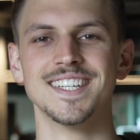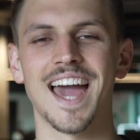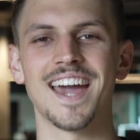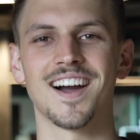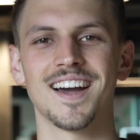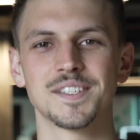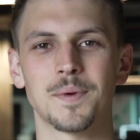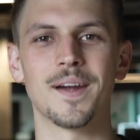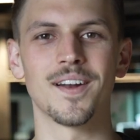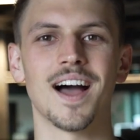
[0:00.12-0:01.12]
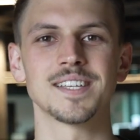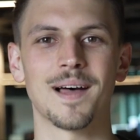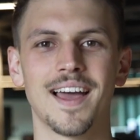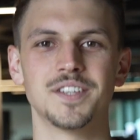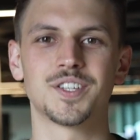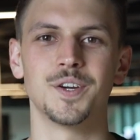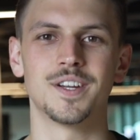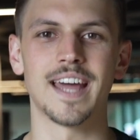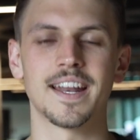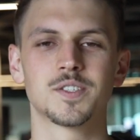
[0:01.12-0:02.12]
Hey guys, we're here at Hismile HQ
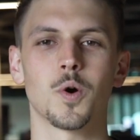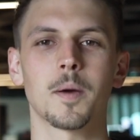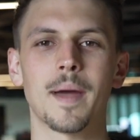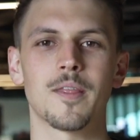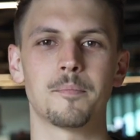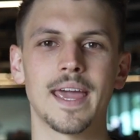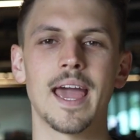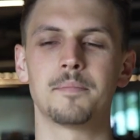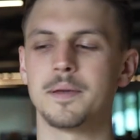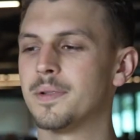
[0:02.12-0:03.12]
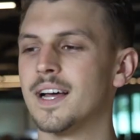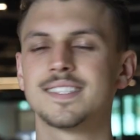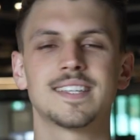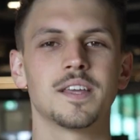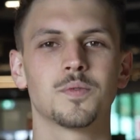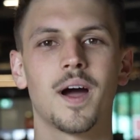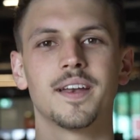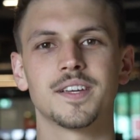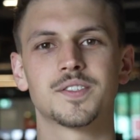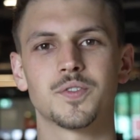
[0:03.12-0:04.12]
today to talk about the PAP Plus Teeth
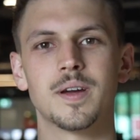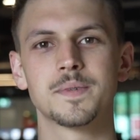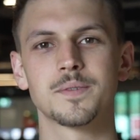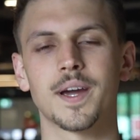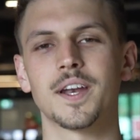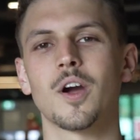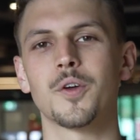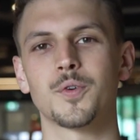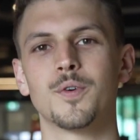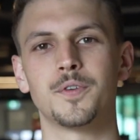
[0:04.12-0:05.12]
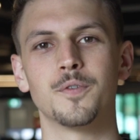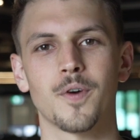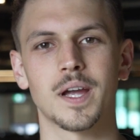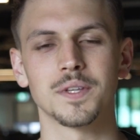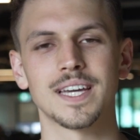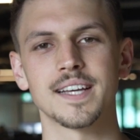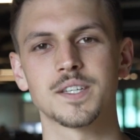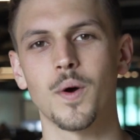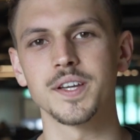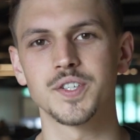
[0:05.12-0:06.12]
Whitening Strips. We're going to go through a few frequently asked
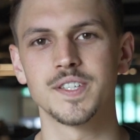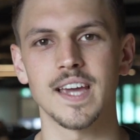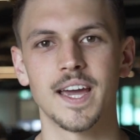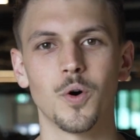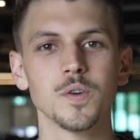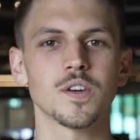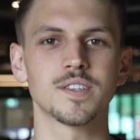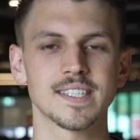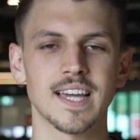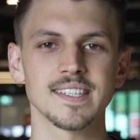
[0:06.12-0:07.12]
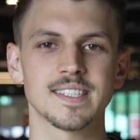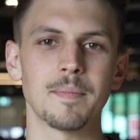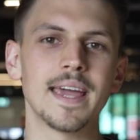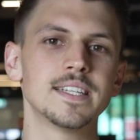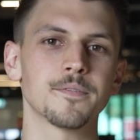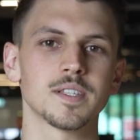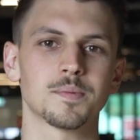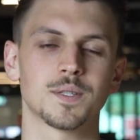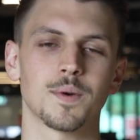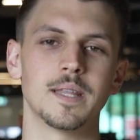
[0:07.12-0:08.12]
questions and also discuss the main difference
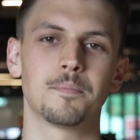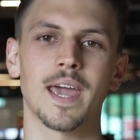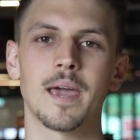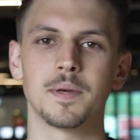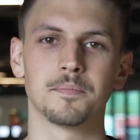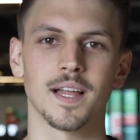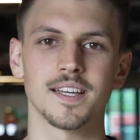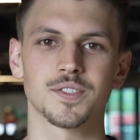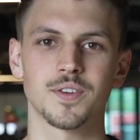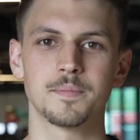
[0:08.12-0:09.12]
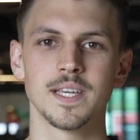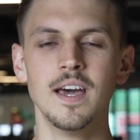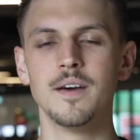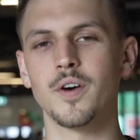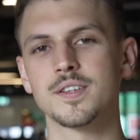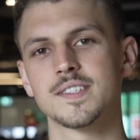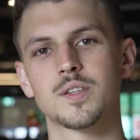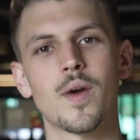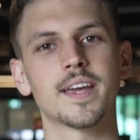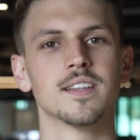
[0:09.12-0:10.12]
between the PAP Plus strips versus
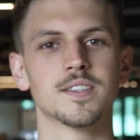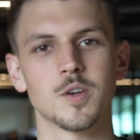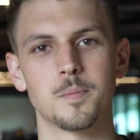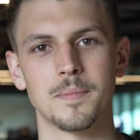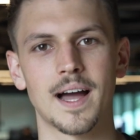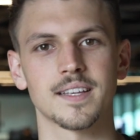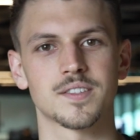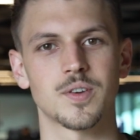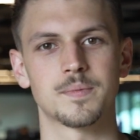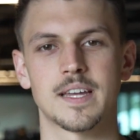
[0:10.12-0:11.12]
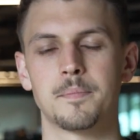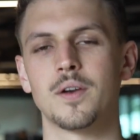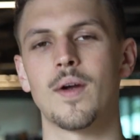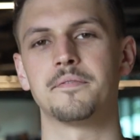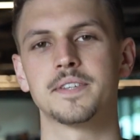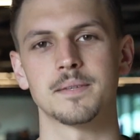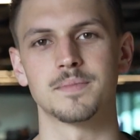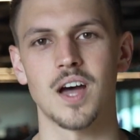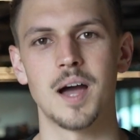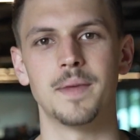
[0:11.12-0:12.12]
the regular supermarket strips that have been around for some
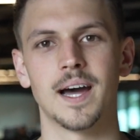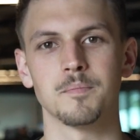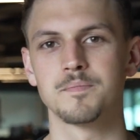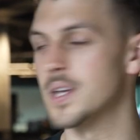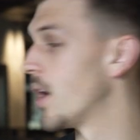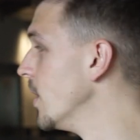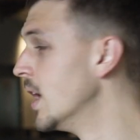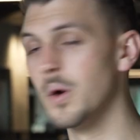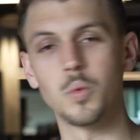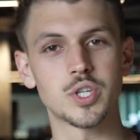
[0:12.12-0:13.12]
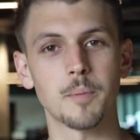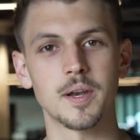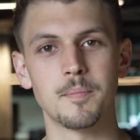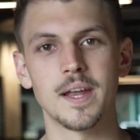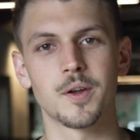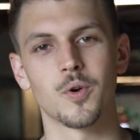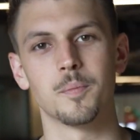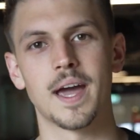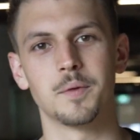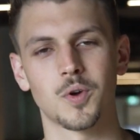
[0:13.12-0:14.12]
time now. So we'll jump in a meeting
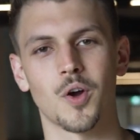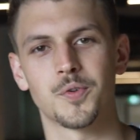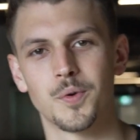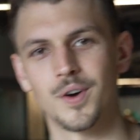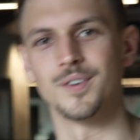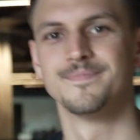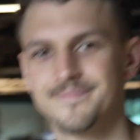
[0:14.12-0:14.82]
room and we'll go through it all.